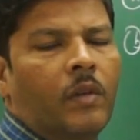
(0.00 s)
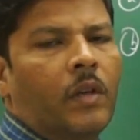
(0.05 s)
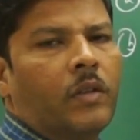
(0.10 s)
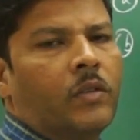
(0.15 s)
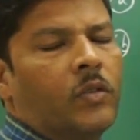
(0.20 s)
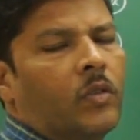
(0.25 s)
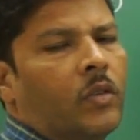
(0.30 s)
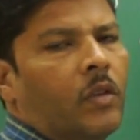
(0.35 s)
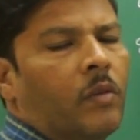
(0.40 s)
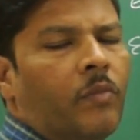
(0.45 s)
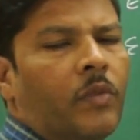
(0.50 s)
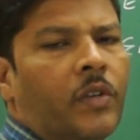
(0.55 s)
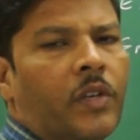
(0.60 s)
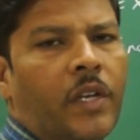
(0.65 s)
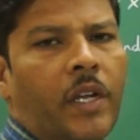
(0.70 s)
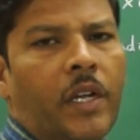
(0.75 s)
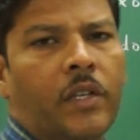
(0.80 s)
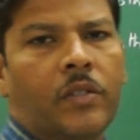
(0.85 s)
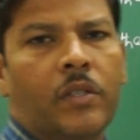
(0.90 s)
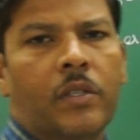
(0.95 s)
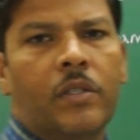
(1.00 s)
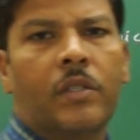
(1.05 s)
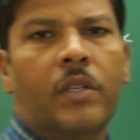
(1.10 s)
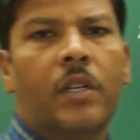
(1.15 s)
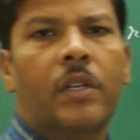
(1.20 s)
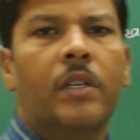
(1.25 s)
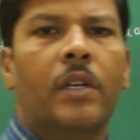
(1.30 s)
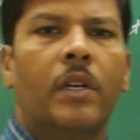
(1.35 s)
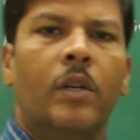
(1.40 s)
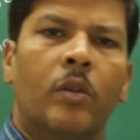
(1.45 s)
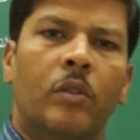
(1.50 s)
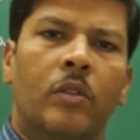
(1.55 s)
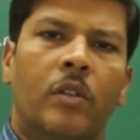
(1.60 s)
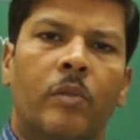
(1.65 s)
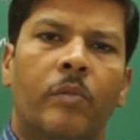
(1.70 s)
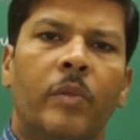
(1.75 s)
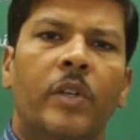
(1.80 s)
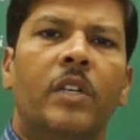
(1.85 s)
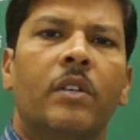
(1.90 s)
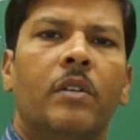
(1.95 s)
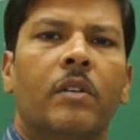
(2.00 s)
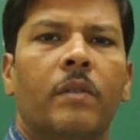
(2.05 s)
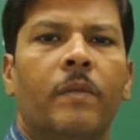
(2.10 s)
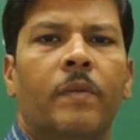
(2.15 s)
exothermic reactions and endothermic